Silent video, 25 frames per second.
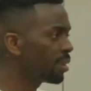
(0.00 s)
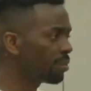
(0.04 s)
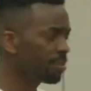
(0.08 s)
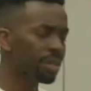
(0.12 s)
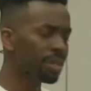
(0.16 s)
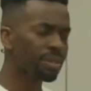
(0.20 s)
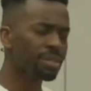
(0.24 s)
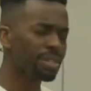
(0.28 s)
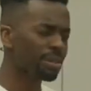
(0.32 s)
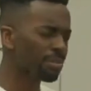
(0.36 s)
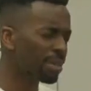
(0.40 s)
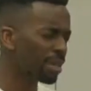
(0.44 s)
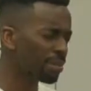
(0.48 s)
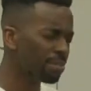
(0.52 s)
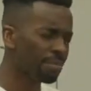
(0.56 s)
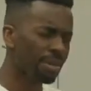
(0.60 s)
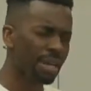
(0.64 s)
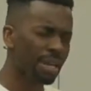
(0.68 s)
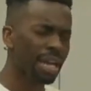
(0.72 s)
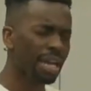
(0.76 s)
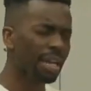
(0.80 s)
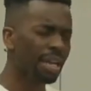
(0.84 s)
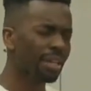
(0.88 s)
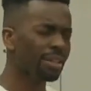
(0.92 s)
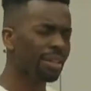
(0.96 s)
Bills are being
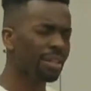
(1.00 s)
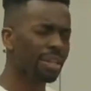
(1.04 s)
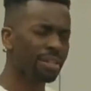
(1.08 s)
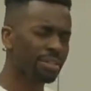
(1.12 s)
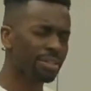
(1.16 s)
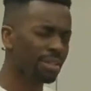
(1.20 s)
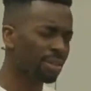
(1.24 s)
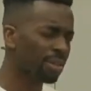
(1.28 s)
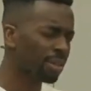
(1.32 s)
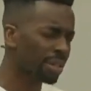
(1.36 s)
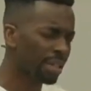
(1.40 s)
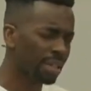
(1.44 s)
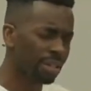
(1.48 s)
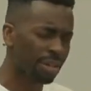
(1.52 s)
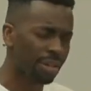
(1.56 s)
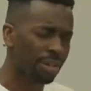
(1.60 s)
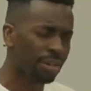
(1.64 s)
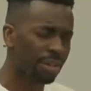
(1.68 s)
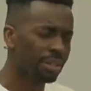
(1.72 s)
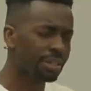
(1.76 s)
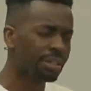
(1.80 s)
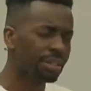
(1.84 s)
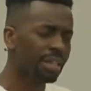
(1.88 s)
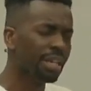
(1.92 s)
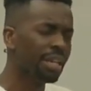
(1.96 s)
paid. Things are looking
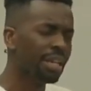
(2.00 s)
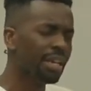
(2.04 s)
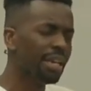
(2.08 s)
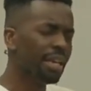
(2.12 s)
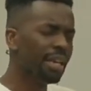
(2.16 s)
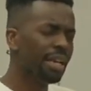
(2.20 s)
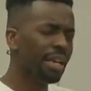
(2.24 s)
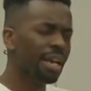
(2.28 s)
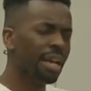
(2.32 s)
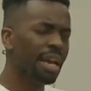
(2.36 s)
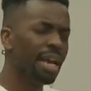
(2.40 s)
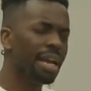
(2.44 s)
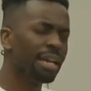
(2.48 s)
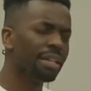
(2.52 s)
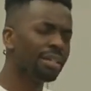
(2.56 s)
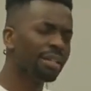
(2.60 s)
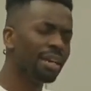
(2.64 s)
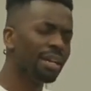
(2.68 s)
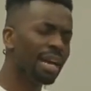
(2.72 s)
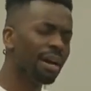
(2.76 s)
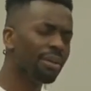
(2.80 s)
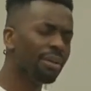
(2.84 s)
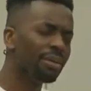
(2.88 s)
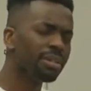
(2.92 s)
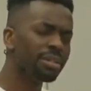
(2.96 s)
good. And
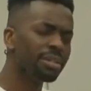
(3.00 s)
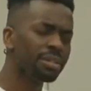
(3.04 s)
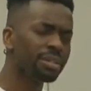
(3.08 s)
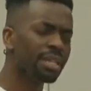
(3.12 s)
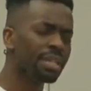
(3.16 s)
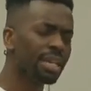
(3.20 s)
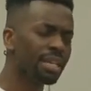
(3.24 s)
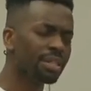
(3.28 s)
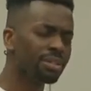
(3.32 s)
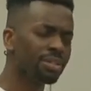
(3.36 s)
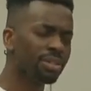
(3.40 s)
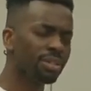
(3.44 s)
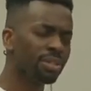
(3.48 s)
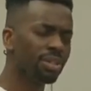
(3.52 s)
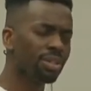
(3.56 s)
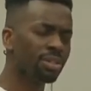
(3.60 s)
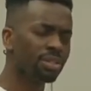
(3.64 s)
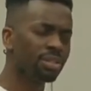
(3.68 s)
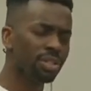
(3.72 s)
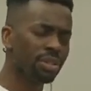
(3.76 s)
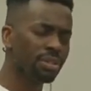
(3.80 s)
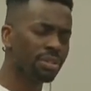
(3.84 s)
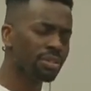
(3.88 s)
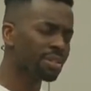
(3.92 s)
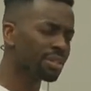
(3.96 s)
I want to say to you,
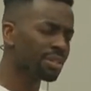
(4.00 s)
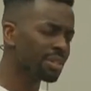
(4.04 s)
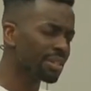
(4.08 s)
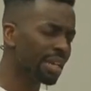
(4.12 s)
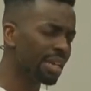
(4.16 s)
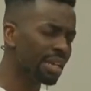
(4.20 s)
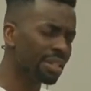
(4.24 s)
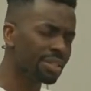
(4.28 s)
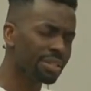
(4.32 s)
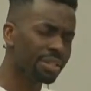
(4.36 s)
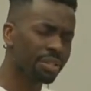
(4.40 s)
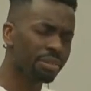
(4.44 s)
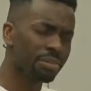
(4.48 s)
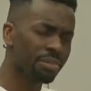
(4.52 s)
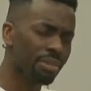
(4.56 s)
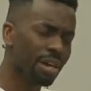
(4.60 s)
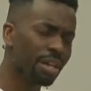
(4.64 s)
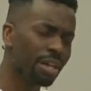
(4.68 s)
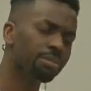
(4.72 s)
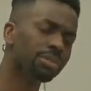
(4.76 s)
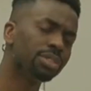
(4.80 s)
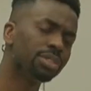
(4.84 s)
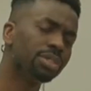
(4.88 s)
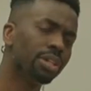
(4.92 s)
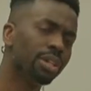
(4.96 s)
Jill and Stacy and
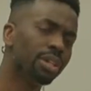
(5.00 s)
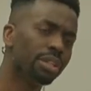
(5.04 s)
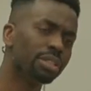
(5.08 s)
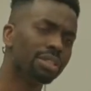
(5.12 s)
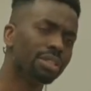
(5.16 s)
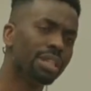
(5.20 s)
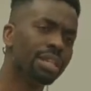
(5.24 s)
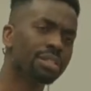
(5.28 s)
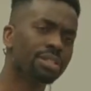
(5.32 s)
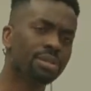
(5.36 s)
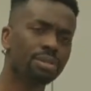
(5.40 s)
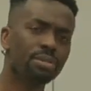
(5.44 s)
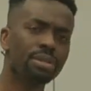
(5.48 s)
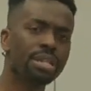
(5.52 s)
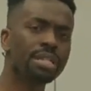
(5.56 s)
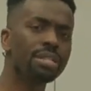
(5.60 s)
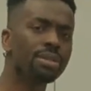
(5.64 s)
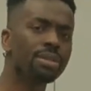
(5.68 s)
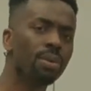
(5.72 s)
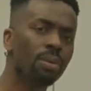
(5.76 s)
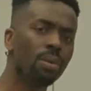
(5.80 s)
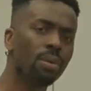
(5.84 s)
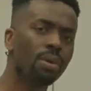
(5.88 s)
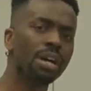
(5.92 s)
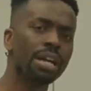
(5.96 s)
Ram Church, there's a
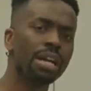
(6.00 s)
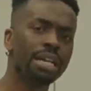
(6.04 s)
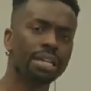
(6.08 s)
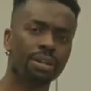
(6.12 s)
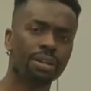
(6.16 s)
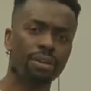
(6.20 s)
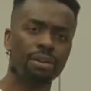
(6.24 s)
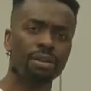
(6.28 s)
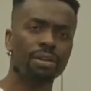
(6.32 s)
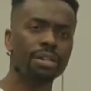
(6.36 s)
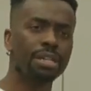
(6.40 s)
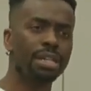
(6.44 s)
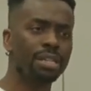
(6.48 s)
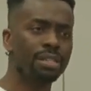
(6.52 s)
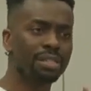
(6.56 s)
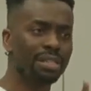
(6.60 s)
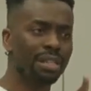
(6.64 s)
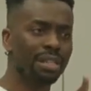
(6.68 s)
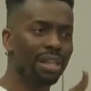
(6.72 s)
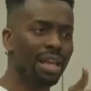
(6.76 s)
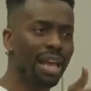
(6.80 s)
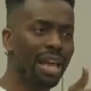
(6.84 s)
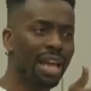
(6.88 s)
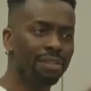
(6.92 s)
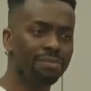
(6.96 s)
reason why God is
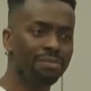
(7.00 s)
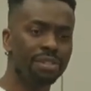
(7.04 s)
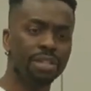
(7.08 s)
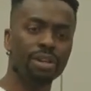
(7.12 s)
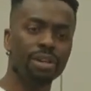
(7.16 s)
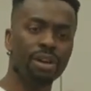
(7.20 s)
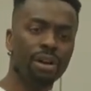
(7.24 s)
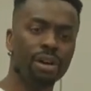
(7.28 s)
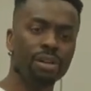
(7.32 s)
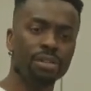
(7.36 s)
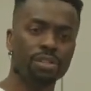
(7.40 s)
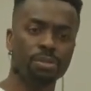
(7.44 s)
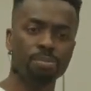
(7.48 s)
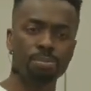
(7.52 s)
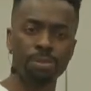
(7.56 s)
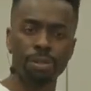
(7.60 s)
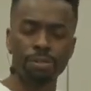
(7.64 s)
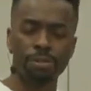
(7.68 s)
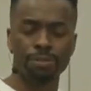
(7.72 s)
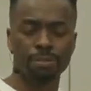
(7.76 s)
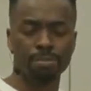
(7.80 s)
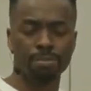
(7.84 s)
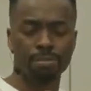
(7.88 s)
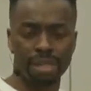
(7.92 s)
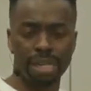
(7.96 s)
having us
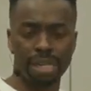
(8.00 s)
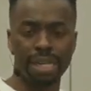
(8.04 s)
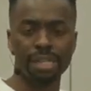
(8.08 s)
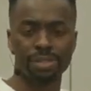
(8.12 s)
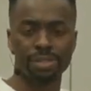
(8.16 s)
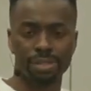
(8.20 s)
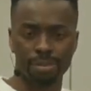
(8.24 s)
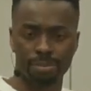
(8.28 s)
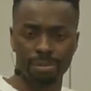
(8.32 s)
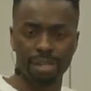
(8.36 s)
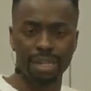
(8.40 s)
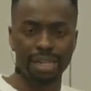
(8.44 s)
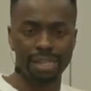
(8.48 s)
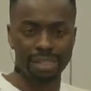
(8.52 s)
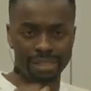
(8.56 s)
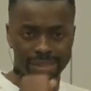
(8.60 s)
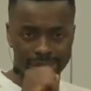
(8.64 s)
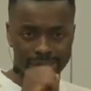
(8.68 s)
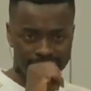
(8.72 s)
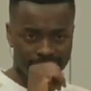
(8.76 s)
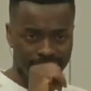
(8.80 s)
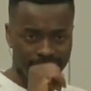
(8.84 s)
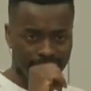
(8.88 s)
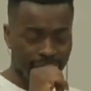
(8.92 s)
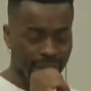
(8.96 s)
move from place to
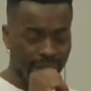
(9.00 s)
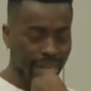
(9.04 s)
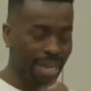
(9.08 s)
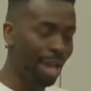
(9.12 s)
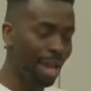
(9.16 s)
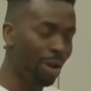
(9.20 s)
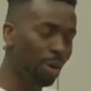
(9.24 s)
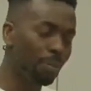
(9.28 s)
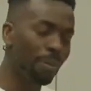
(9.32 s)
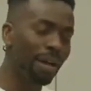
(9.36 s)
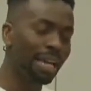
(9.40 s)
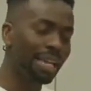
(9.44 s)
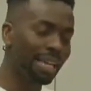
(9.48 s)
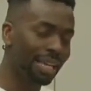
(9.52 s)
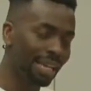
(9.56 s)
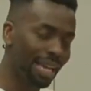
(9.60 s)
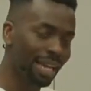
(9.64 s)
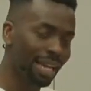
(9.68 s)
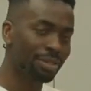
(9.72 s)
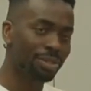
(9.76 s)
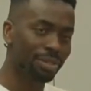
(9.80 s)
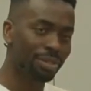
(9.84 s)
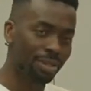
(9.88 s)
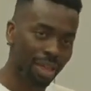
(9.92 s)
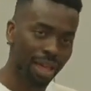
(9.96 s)
place. And I hope I can
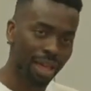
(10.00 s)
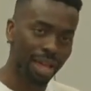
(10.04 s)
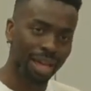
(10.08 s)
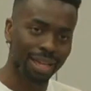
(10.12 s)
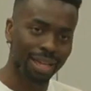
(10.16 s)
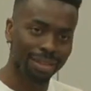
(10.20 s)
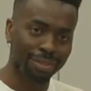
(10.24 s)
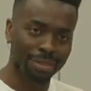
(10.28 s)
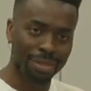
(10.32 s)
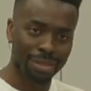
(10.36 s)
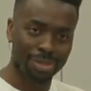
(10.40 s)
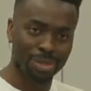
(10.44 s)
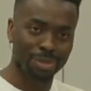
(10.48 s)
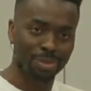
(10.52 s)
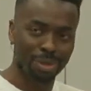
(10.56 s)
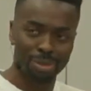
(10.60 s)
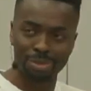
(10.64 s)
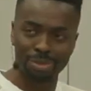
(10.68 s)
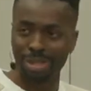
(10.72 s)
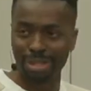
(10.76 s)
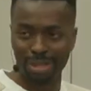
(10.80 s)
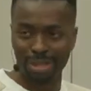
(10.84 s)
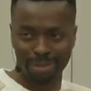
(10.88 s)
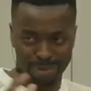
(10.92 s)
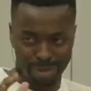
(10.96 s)
get to that in this
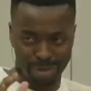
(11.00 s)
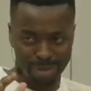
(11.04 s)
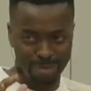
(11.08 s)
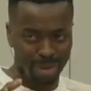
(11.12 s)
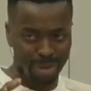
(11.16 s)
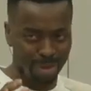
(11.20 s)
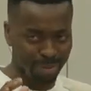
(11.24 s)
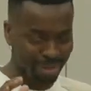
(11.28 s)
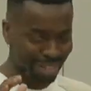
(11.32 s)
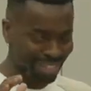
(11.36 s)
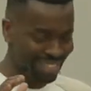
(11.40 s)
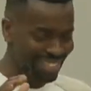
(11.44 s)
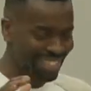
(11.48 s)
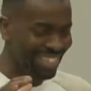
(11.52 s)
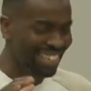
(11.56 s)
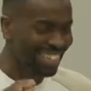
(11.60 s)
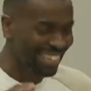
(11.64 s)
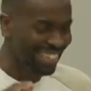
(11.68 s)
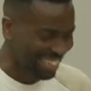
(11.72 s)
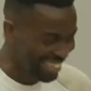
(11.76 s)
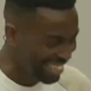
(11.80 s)
scripture in a few moments.